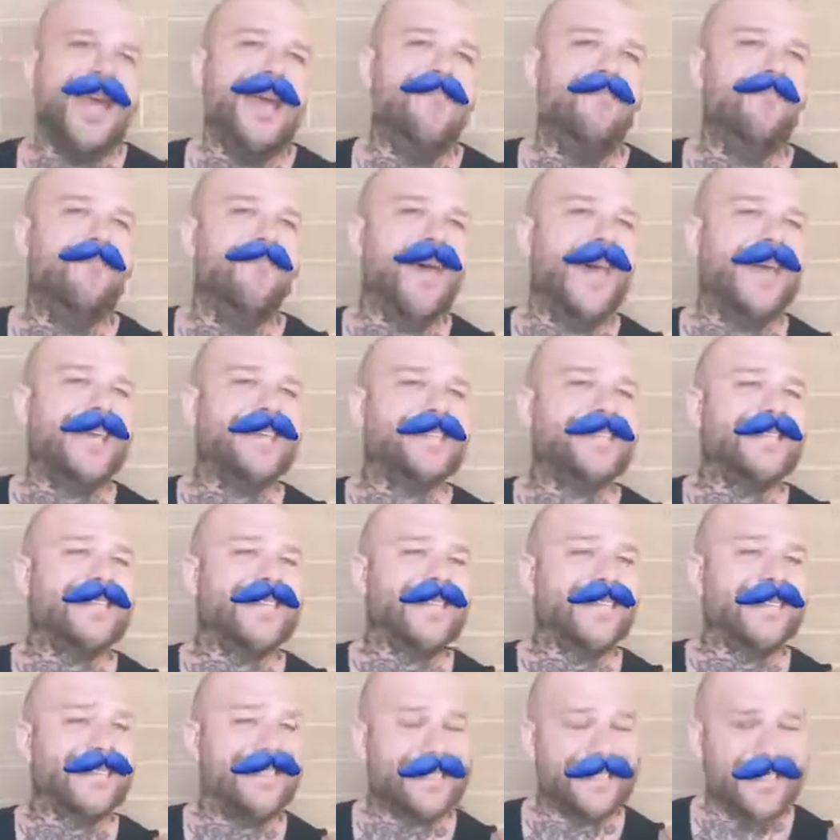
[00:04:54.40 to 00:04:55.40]

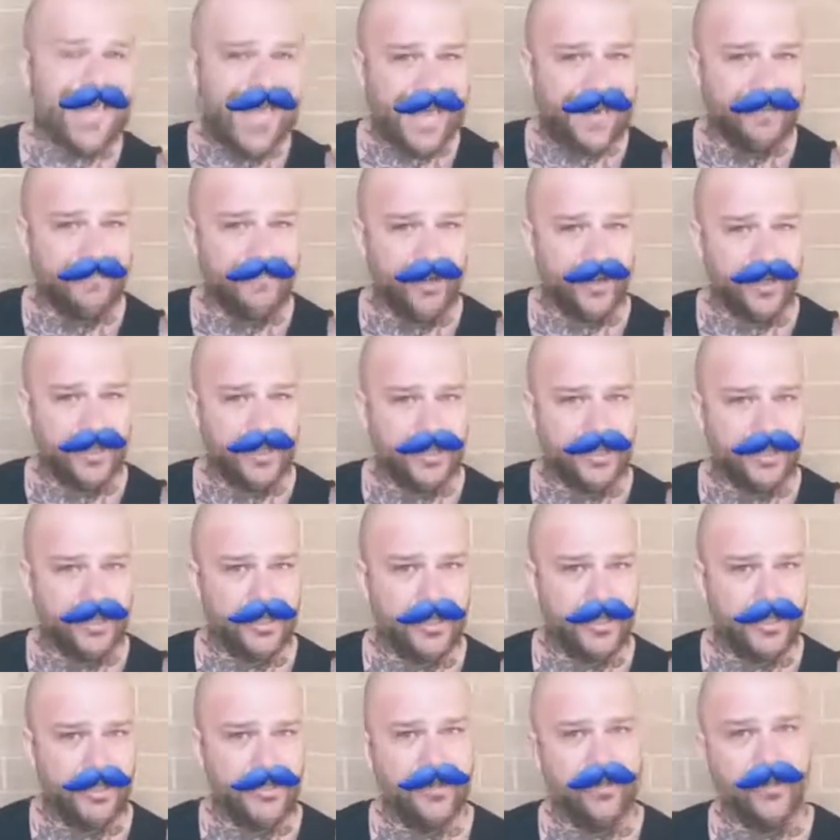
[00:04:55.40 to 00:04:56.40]
Best
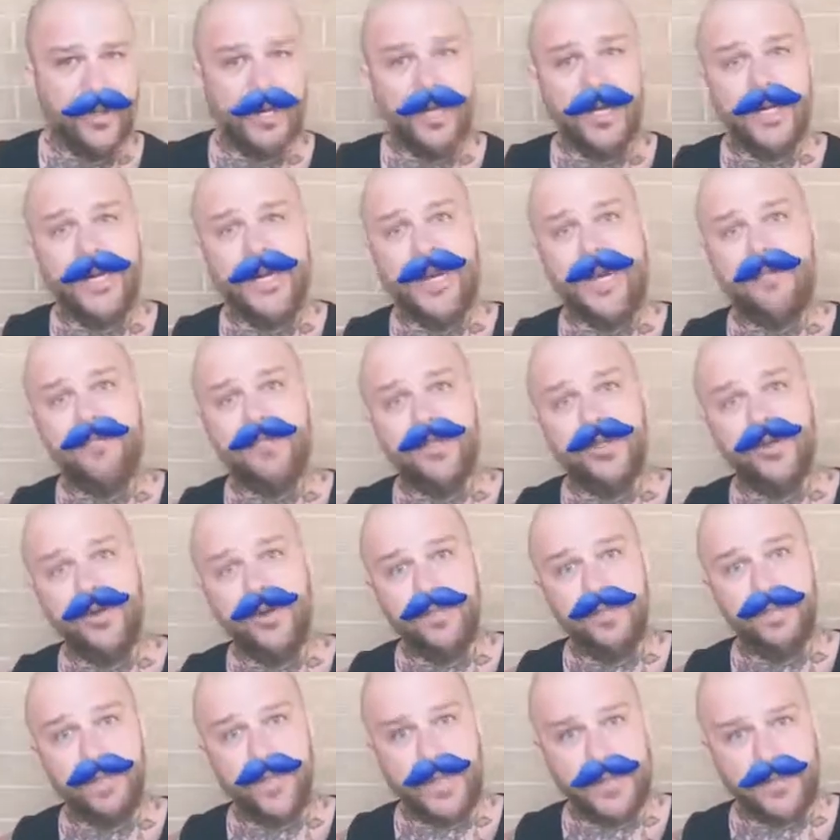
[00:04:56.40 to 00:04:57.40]
sandwich. We're gonna name
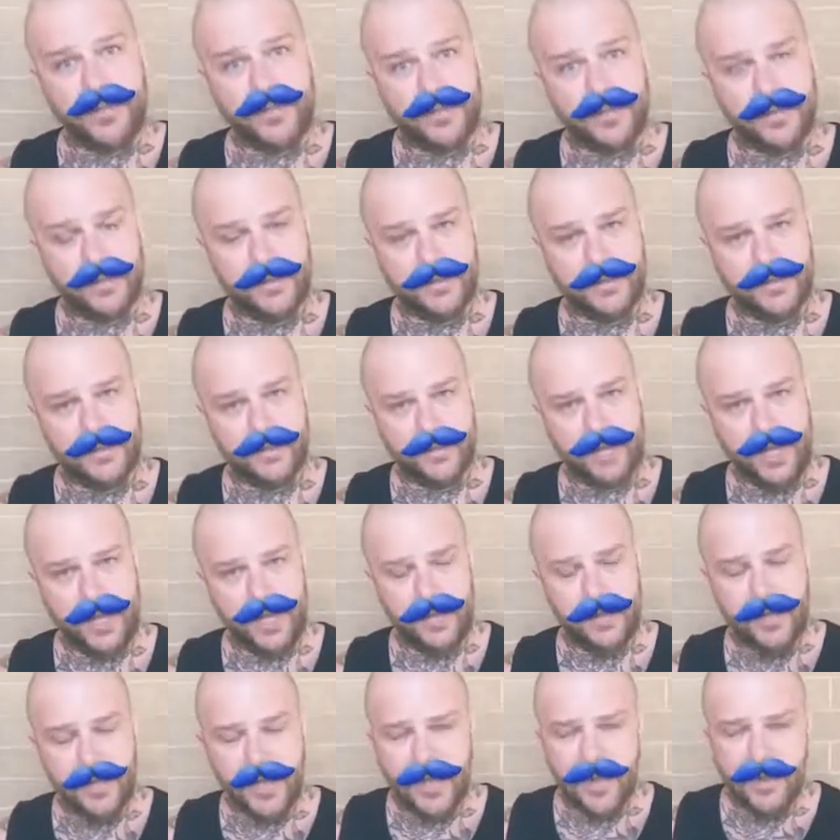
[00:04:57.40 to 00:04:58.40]
two places,
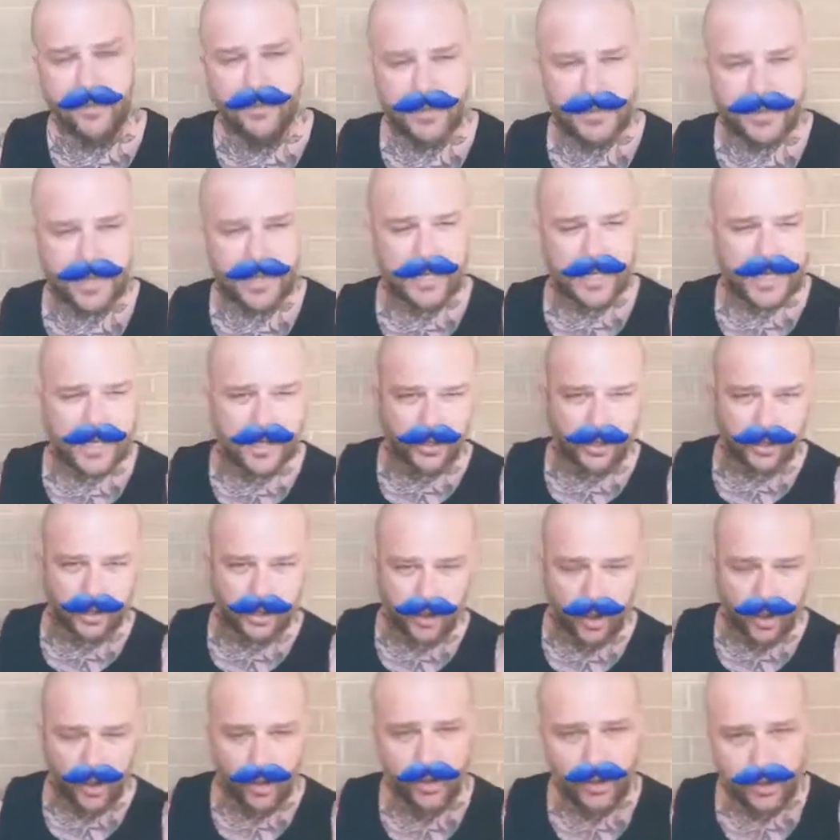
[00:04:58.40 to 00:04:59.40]
okay? Because I like
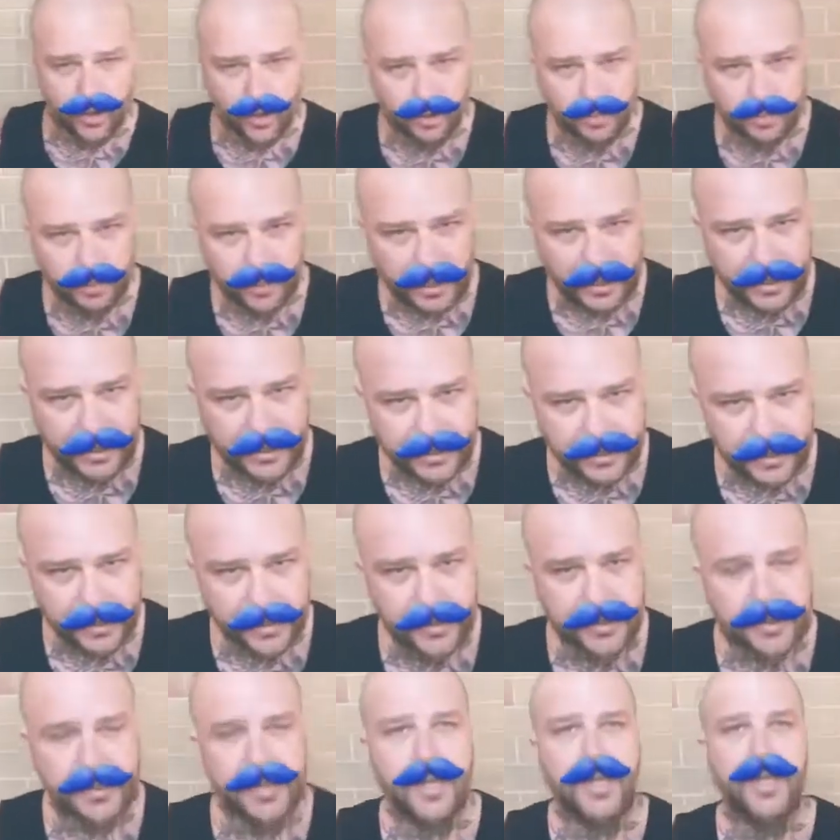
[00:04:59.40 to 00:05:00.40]
local
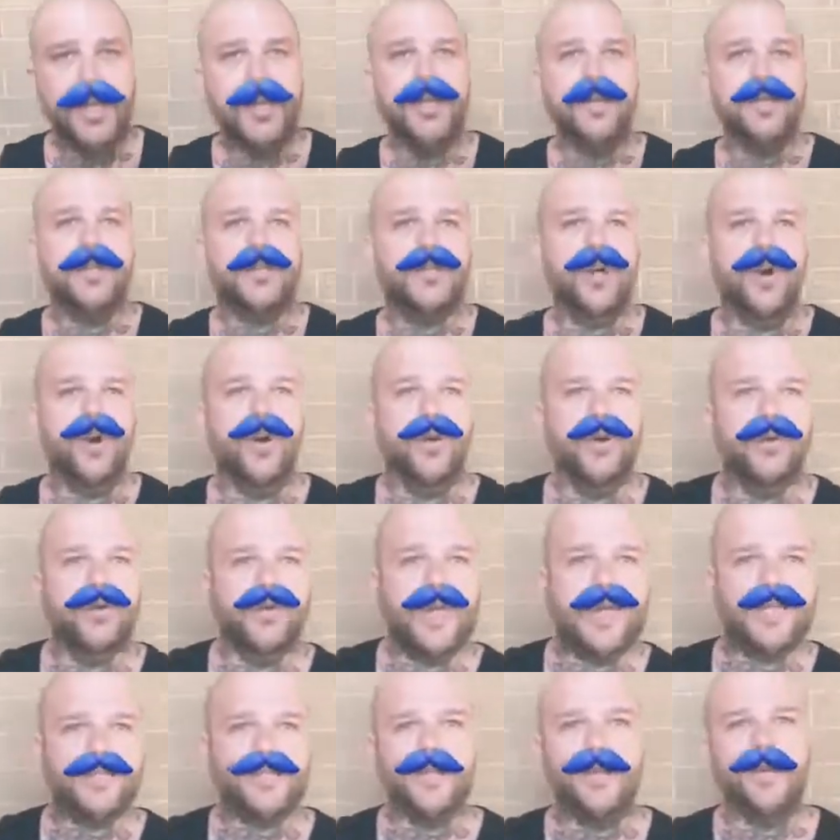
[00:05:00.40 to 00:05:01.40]
places, So
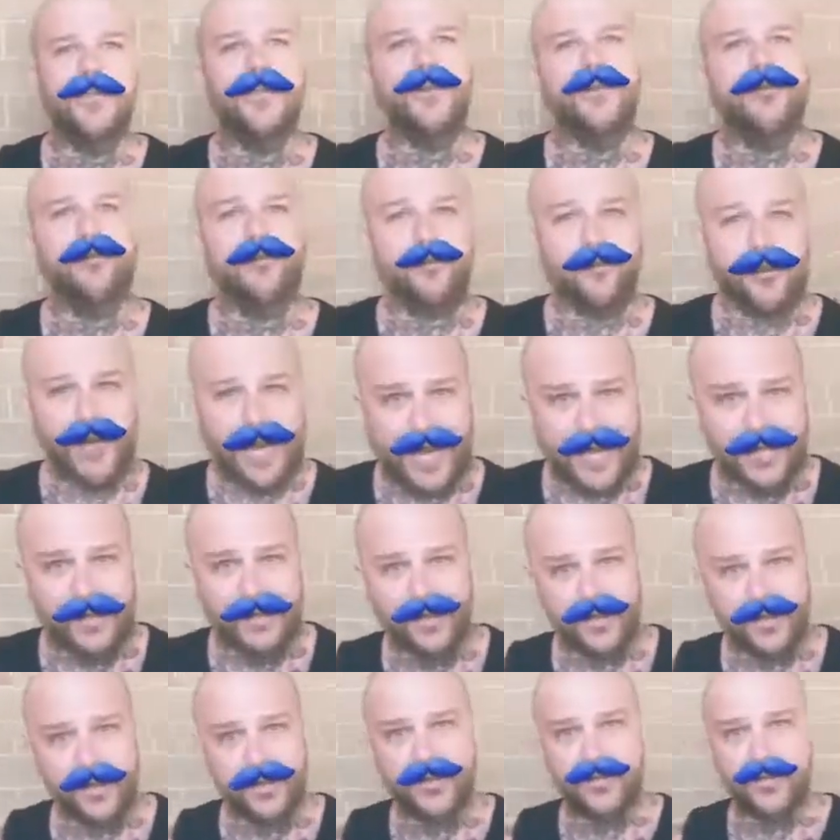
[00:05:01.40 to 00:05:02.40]
that's going to be
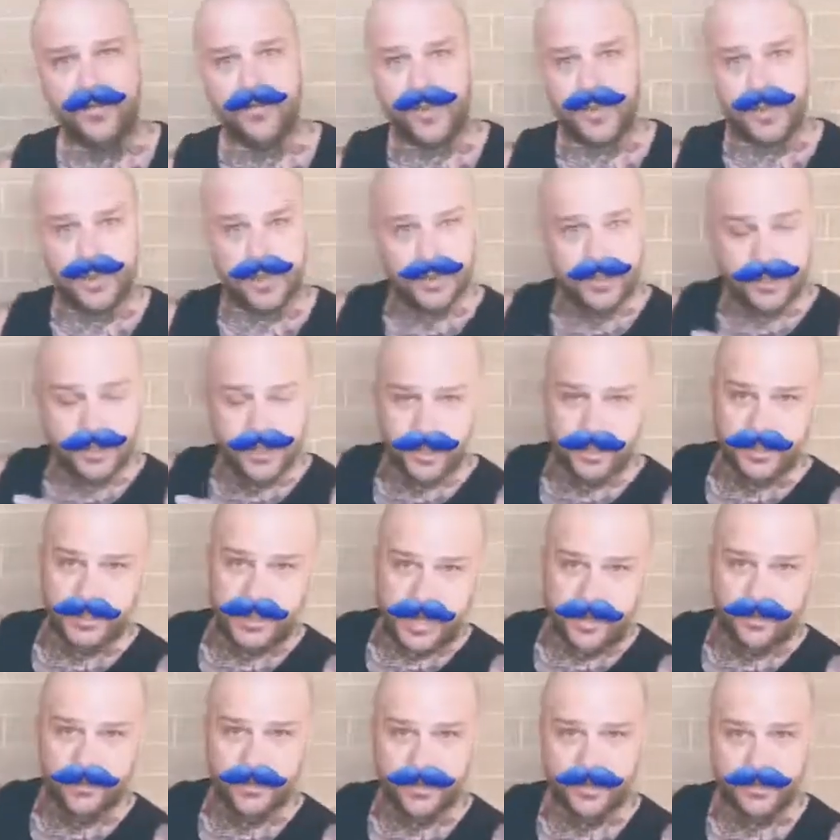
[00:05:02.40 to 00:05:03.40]
Flancers, which is just
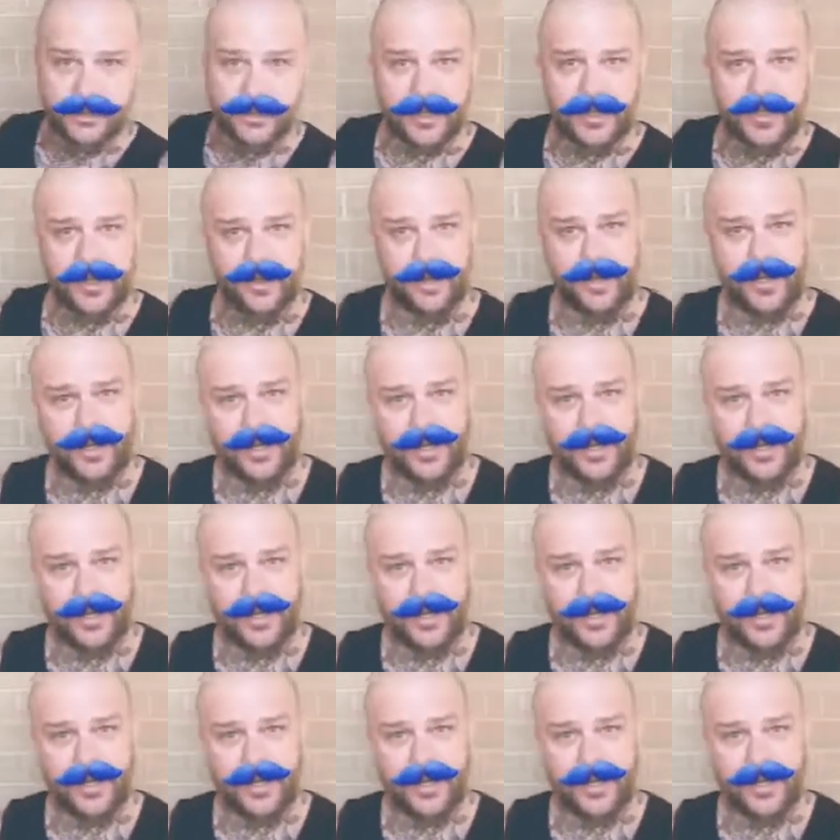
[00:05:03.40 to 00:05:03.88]
down the street here in